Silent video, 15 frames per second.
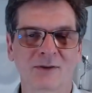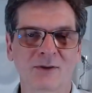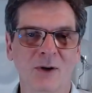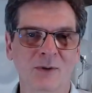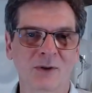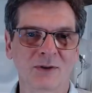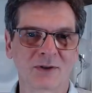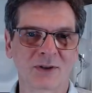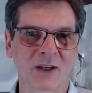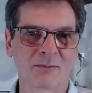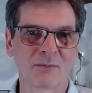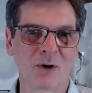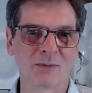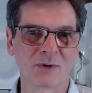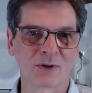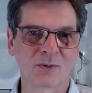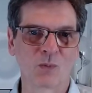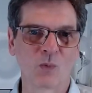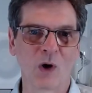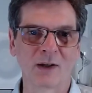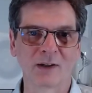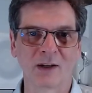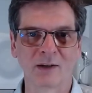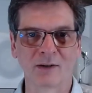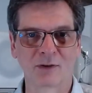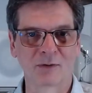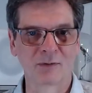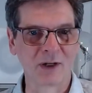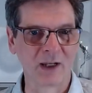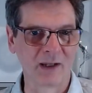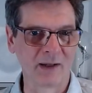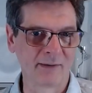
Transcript: tokens at moments 1 and 3.